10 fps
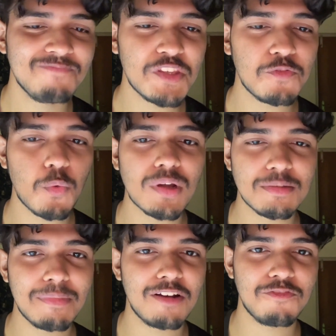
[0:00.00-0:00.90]
if you want a
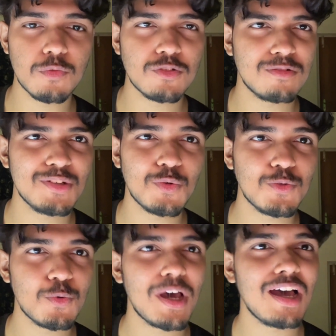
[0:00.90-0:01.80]
better future, you
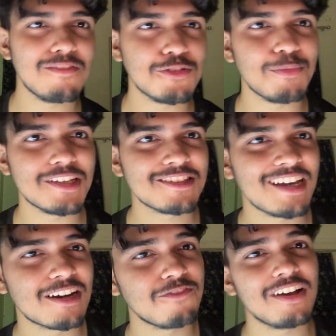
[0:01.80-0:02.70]
do have to make
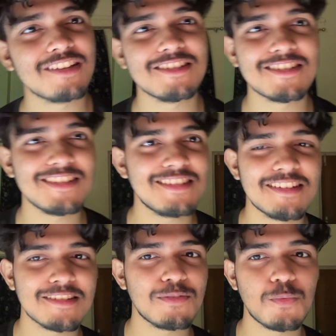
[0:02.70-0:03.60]
sacrifices. It
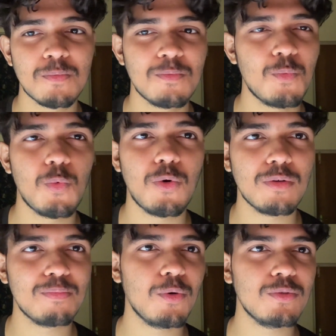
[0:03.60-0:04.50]
doesn't
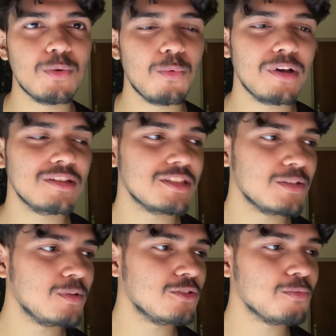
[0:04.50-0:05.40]
work both the ways.
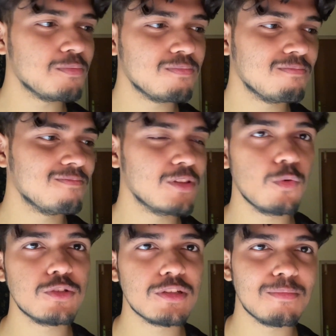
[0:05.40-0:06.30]
You need to
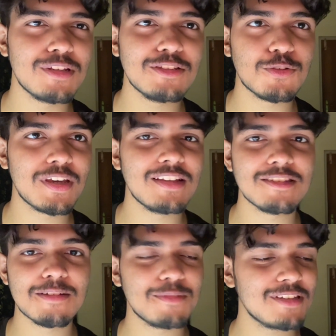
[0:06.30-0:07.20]
lose something to gain
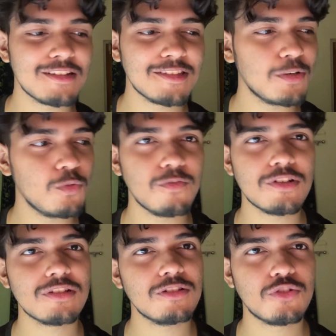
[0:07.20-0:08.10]
something. That's the
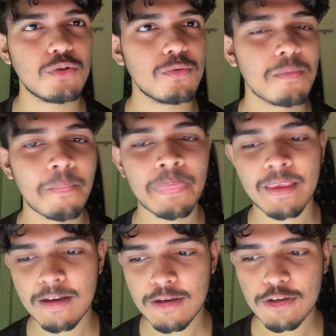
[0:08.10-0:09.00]
universal truth.
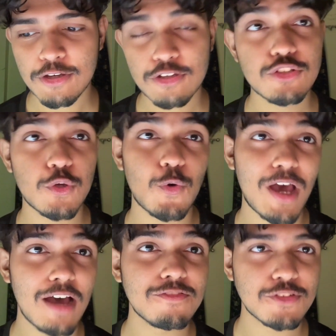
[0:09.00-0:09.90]
So you
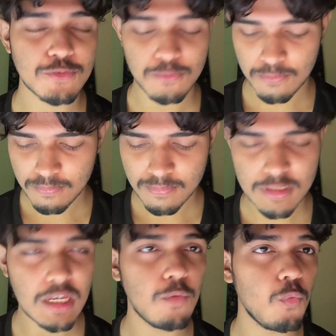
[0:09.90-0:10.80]
have to
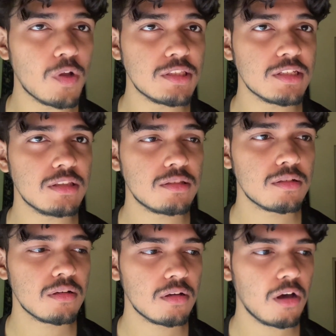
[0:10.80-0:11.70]
save 1/10
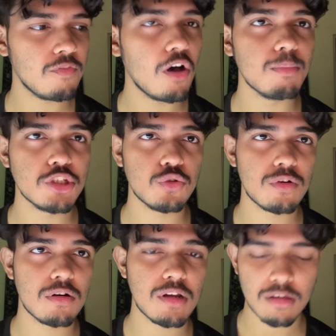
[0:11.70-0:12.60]
of how much you're
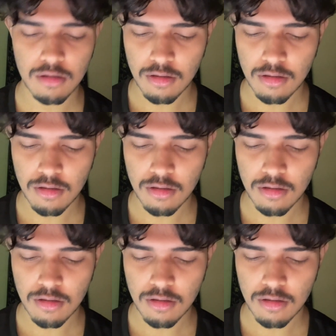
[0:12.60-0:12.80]
earning.